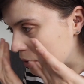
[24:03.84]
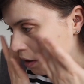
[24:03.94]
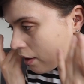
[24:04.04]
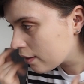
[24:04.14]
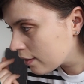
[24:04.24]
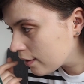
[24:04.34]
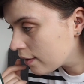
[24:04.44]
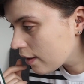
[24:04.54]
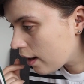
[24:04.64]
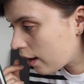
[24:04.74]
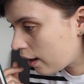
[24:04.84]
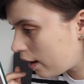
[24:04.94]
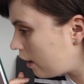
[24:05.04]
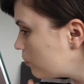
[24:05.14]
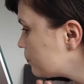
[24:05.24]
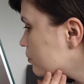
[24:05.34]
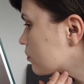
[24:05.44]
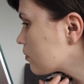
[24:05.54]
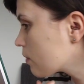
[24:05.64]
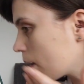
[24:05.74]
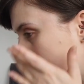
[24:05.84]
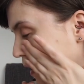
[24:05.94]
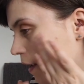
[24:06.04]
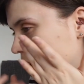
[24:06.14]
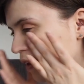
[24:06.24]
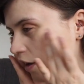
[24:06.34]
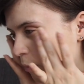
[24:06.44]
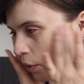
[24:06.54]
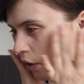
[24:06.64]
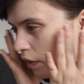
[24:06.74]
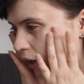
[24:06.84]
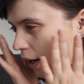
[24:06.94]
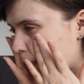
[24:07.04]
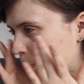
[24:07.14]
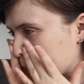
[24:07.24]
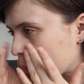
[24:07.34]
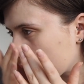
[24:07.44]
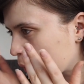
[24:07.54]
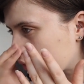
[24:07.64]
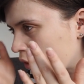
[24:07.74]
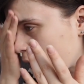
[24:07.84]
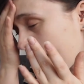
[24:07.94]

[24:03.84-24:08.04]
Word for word: Woo! But yeah, now that I've put that sort of